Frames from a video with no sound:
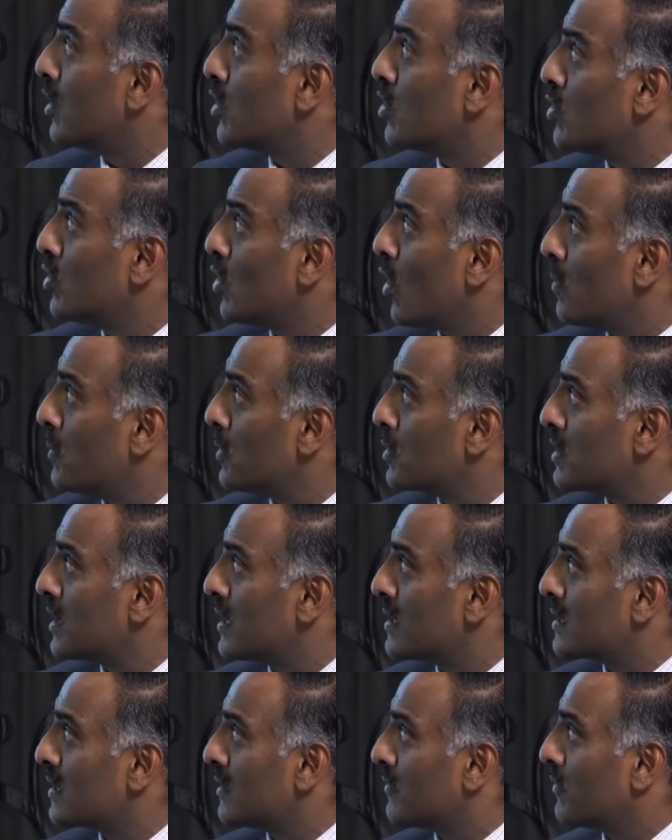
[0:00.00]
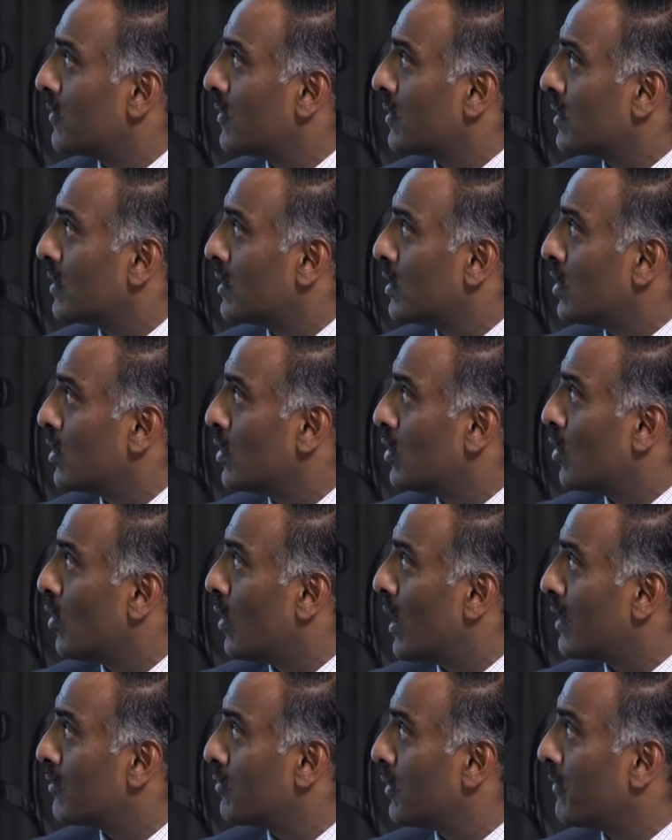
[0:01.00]
Normotensive, no
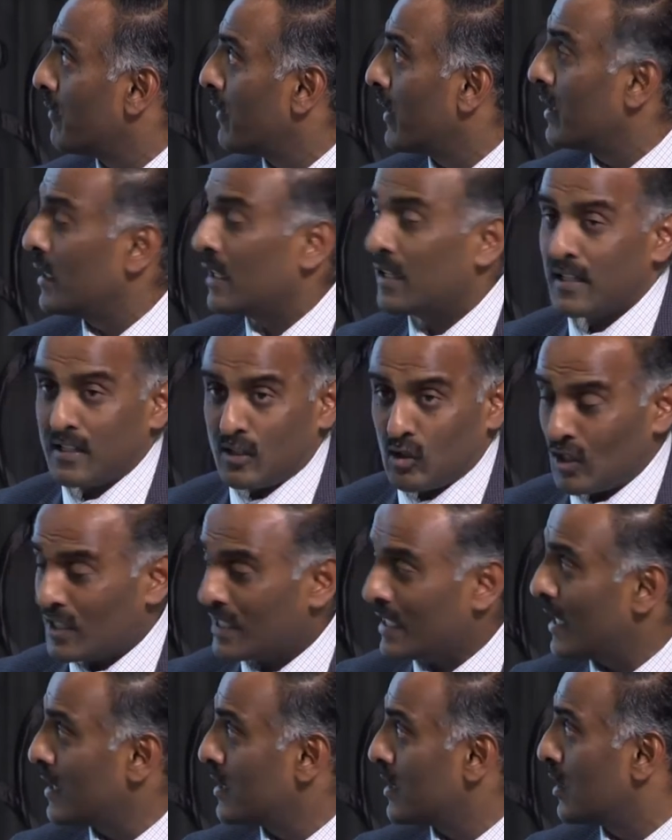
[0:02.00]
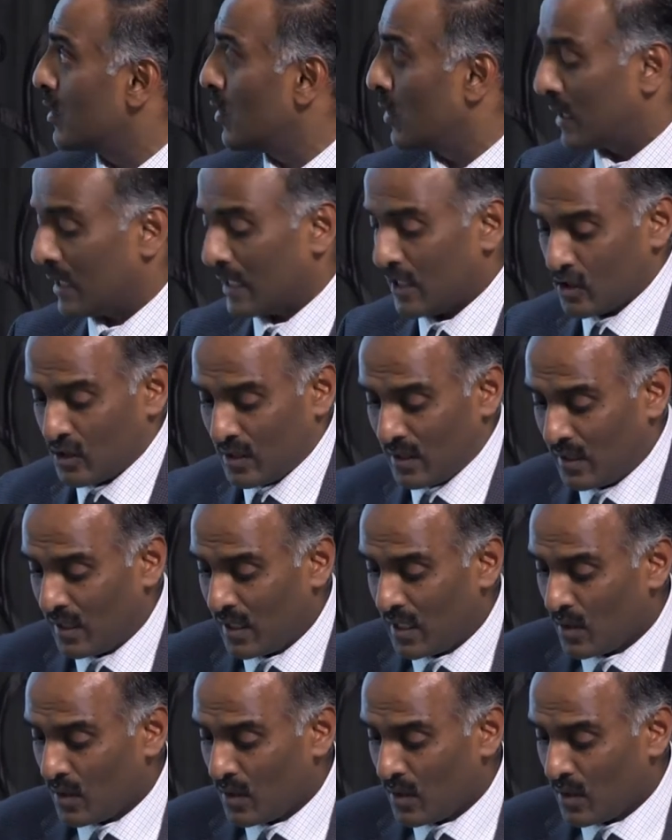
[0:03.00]
RV failure, it's just anticoagulation.